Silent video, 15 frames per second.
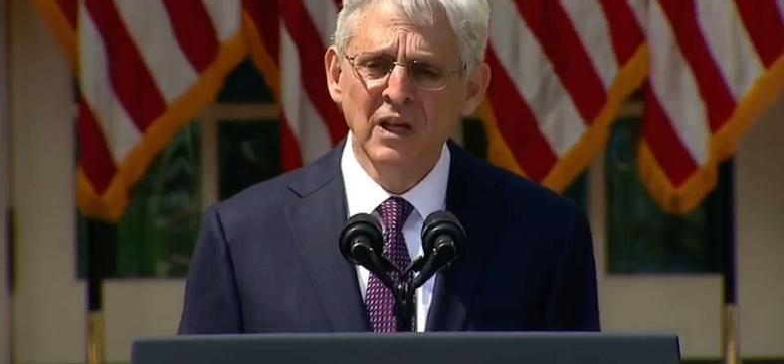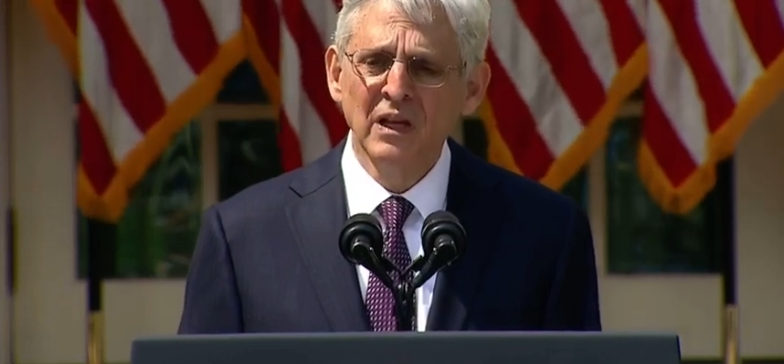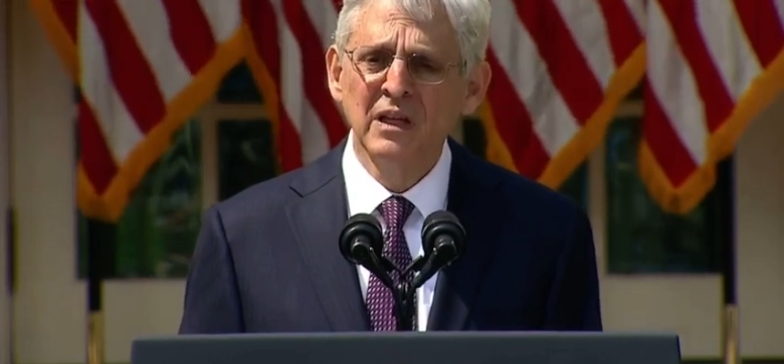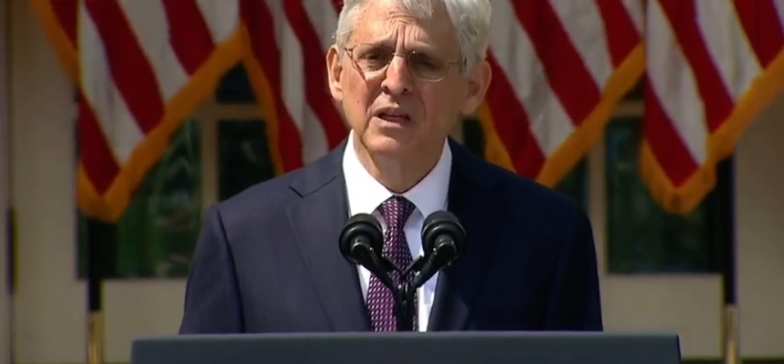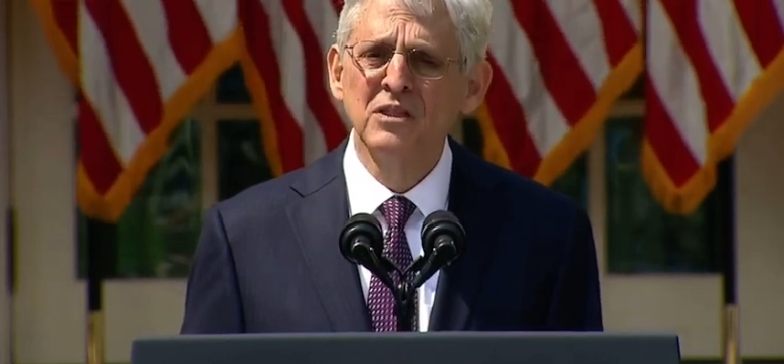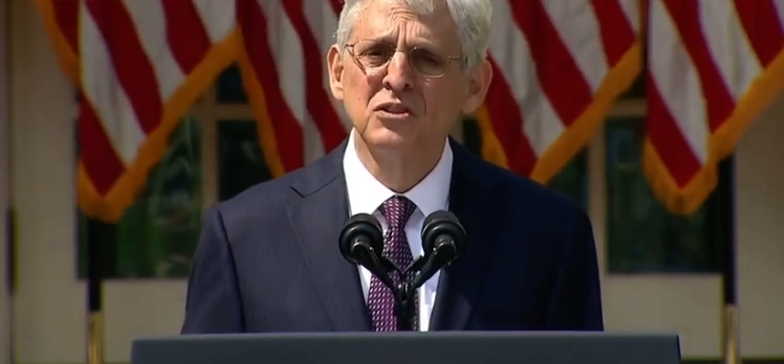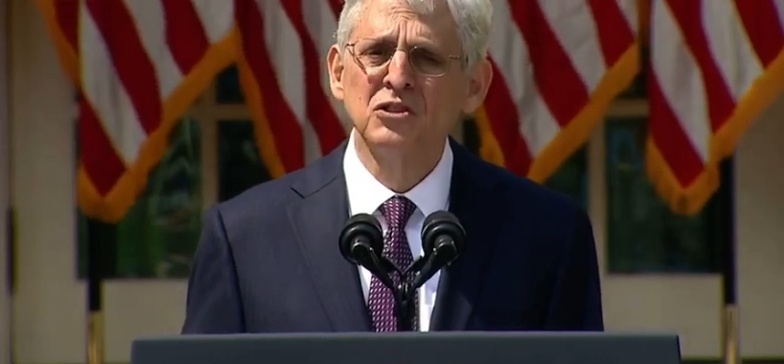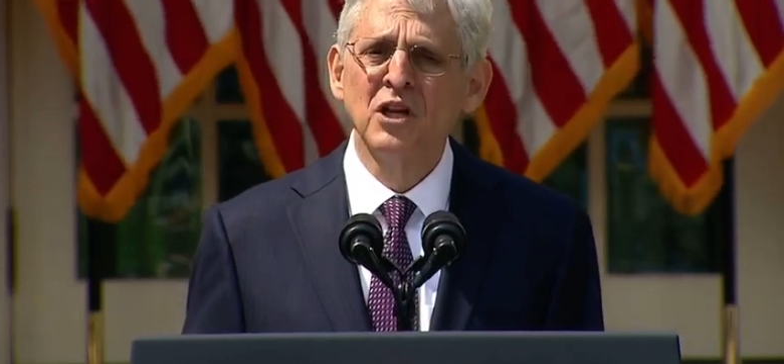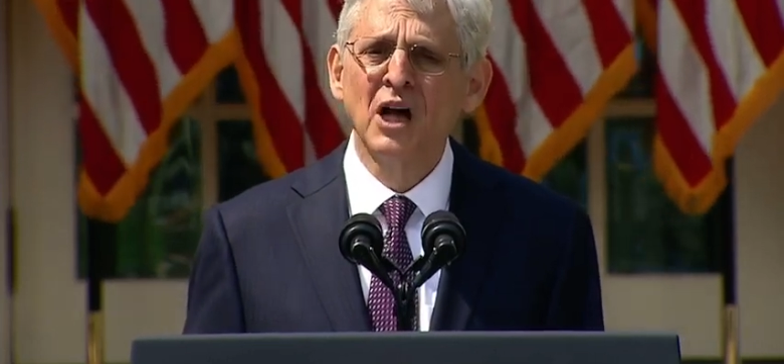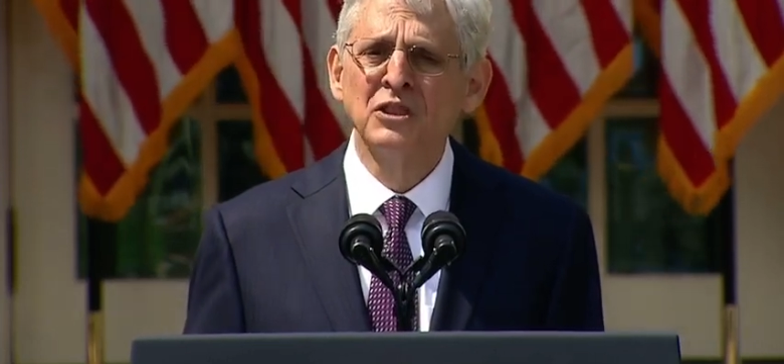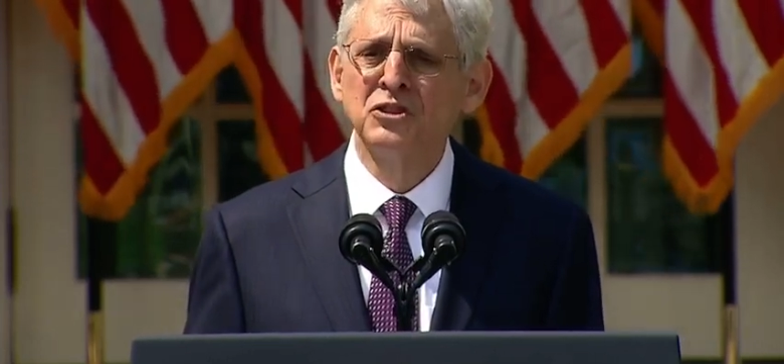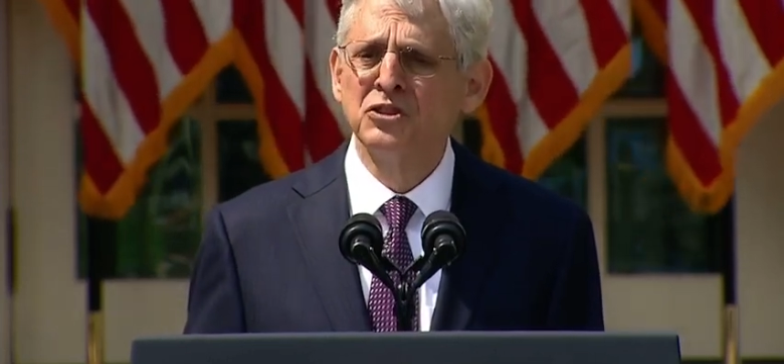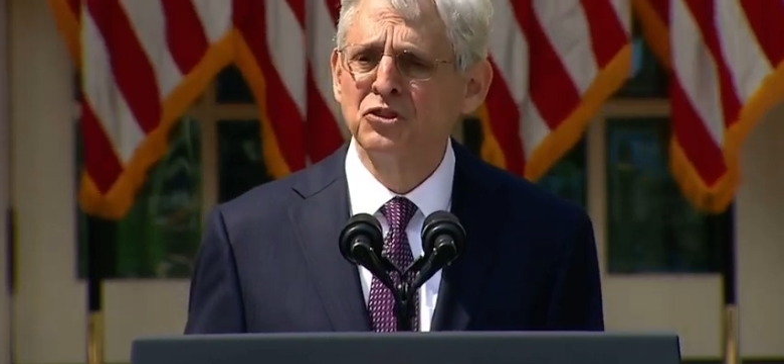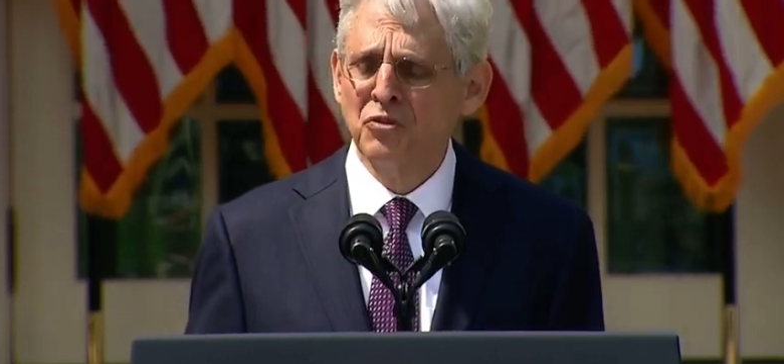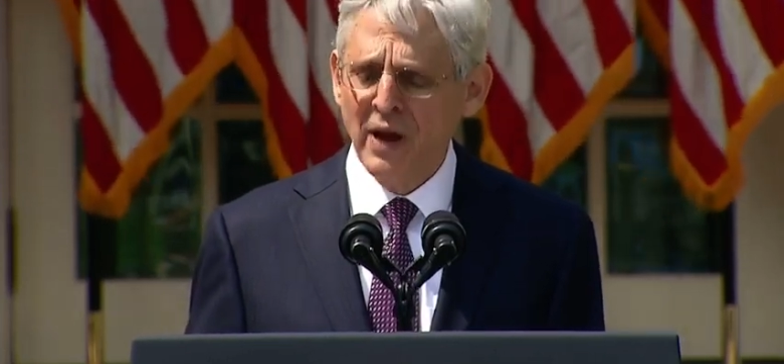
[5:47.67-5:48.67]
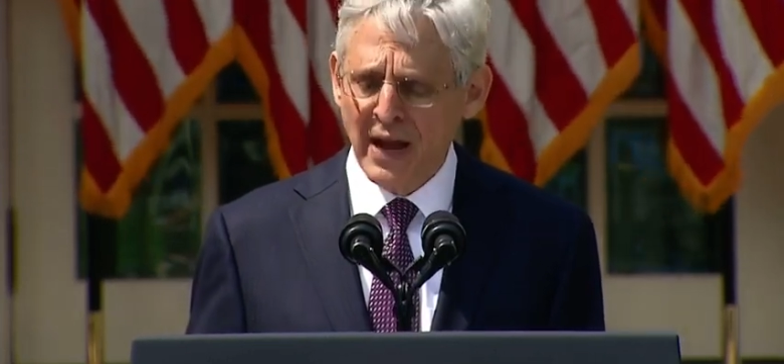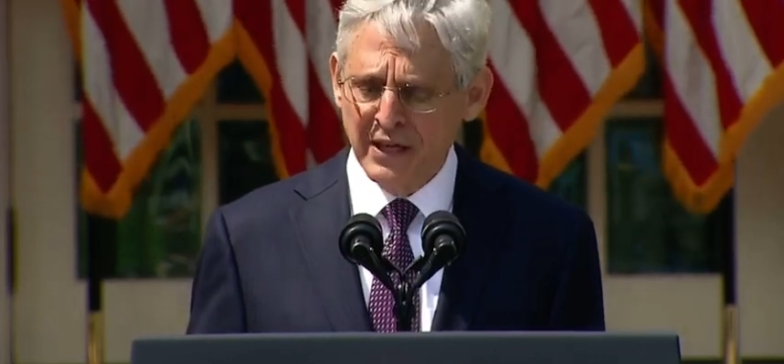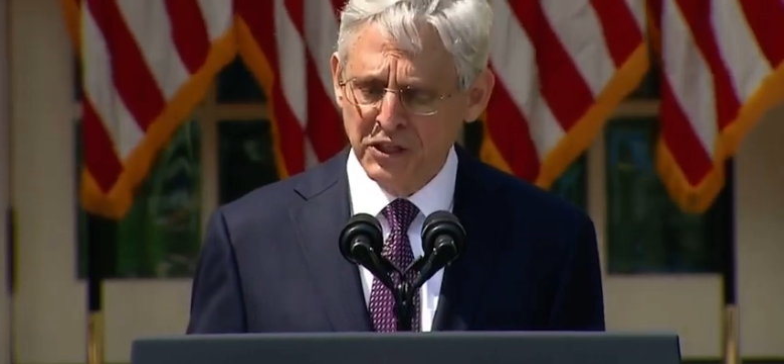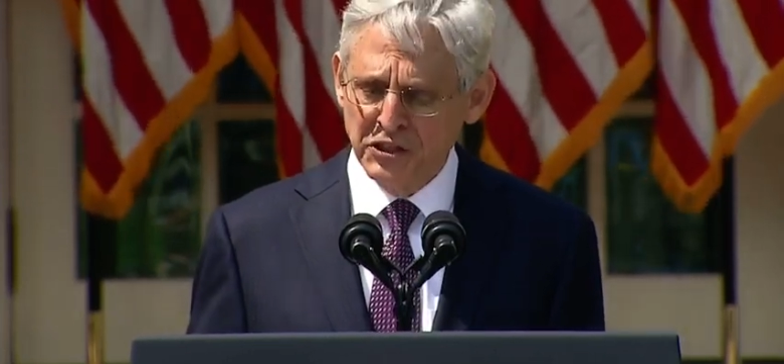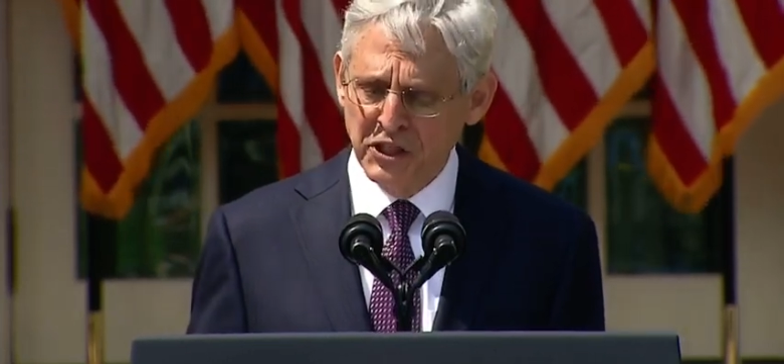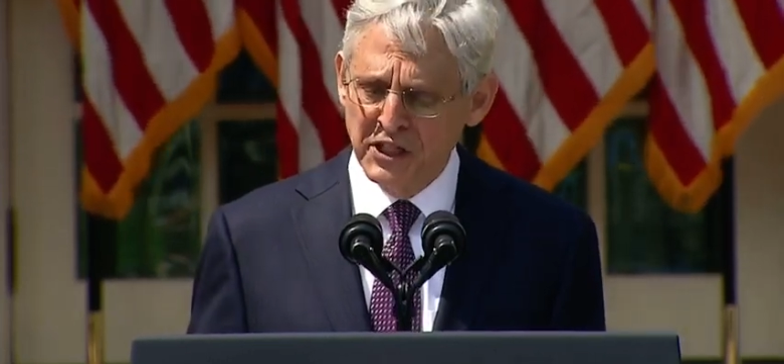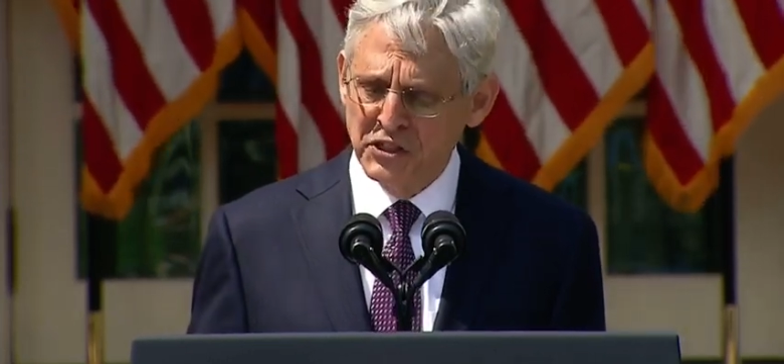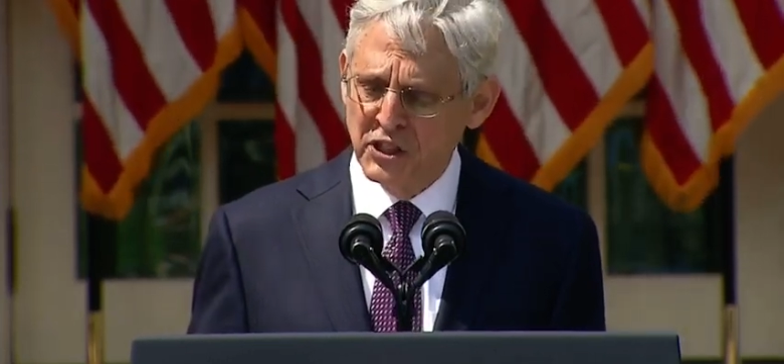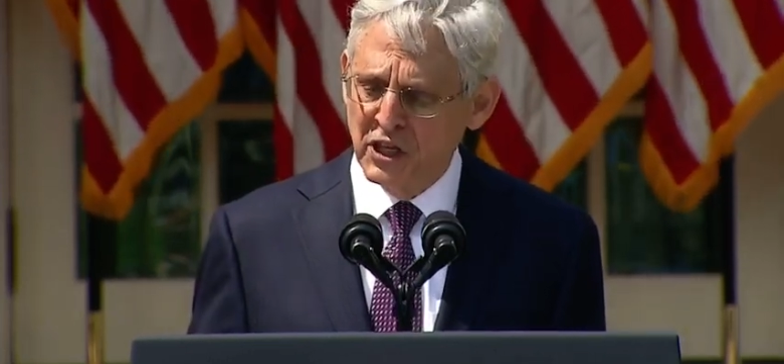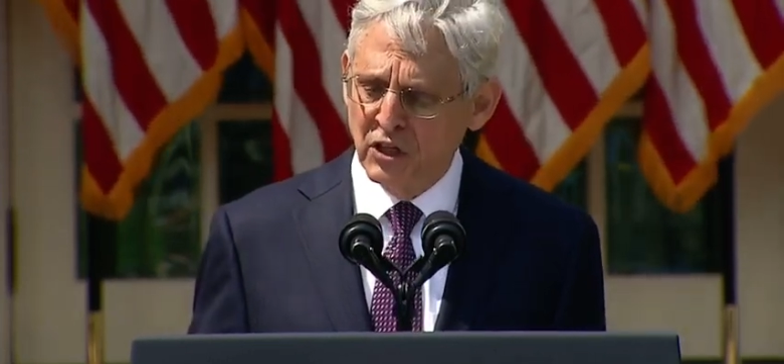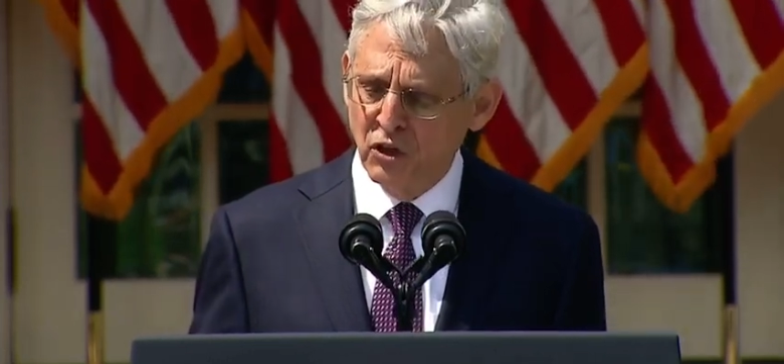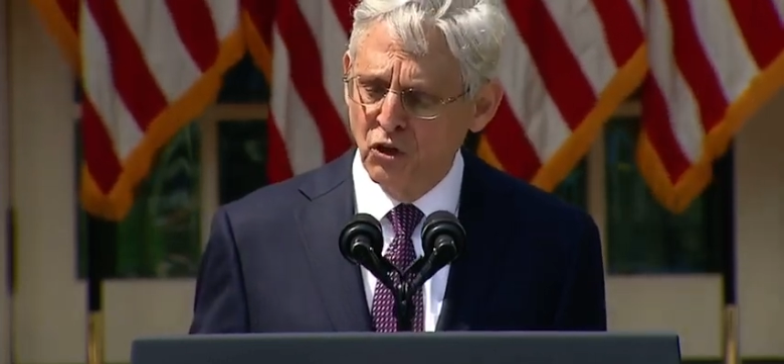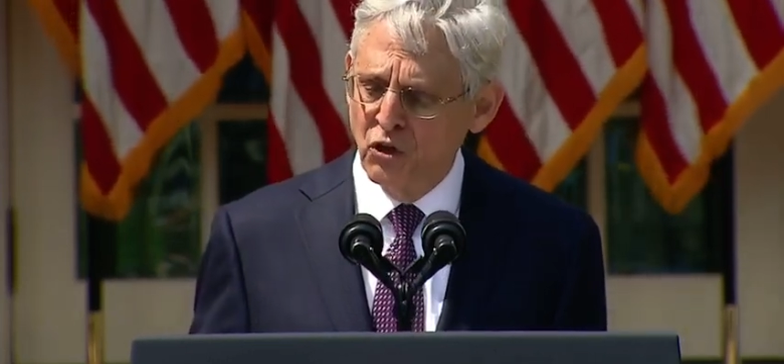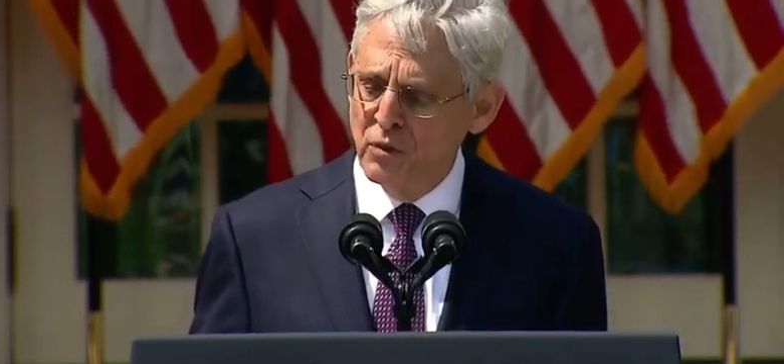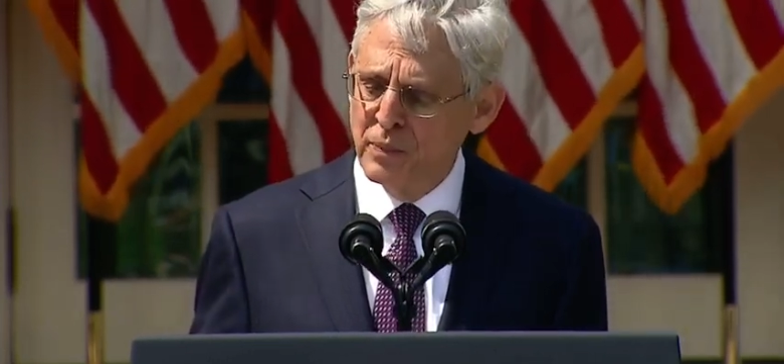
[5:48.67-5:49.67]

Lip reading: Such strategies include,